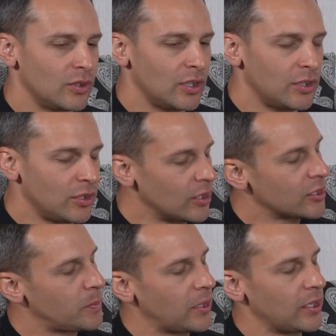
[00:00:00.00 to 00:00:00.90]
In your
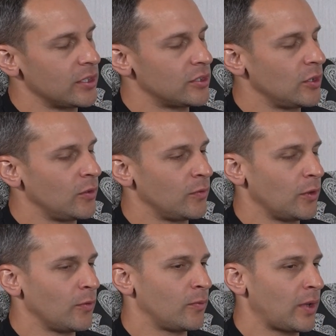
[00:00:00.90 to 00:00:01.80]
experience,
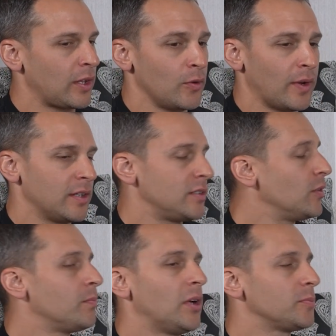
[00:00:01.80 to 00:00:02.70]
you've had to deal
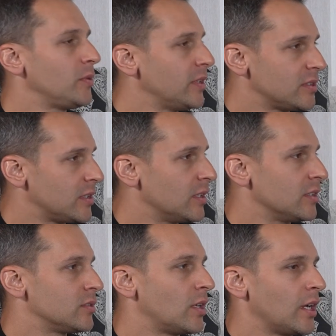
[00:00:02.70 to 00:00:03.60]
with multiple
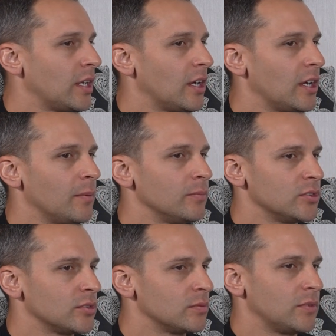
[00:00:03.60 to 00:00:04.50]
incidents, right?
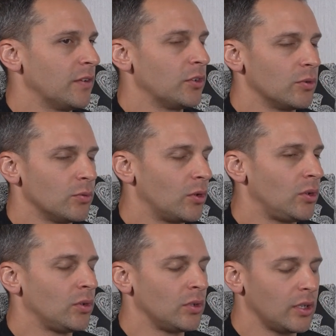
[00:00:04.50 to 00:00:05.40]
Just given your
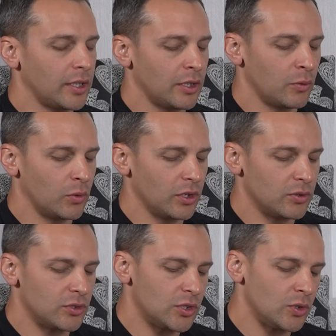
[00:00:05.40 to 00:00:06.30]
role and what
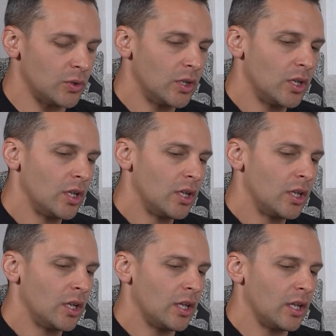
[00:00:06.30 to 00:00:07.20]
you do.
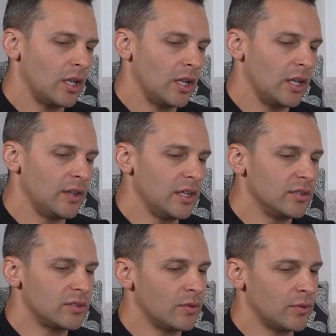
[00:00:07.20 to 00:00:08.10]
In the
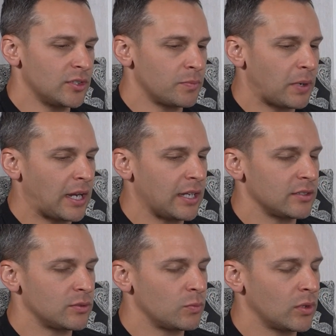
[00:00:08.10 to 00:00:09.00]
incident
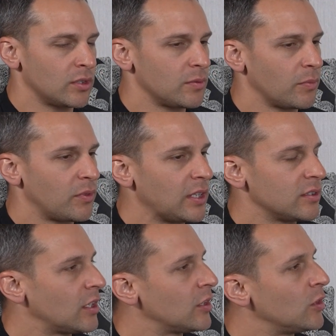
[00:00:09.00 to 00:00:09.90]
response, what are some
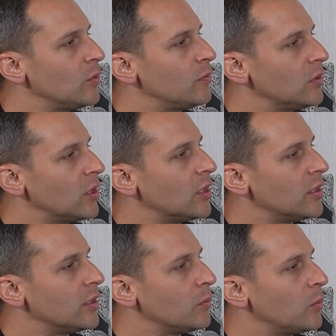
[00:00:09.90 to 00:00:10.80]
things that you've
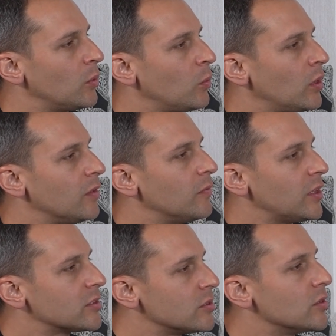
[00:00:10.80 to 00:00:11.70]
learned, and what
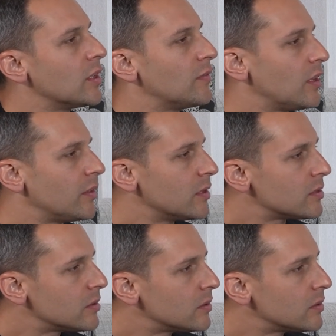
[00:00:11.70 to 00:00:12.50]
advice could you give to others?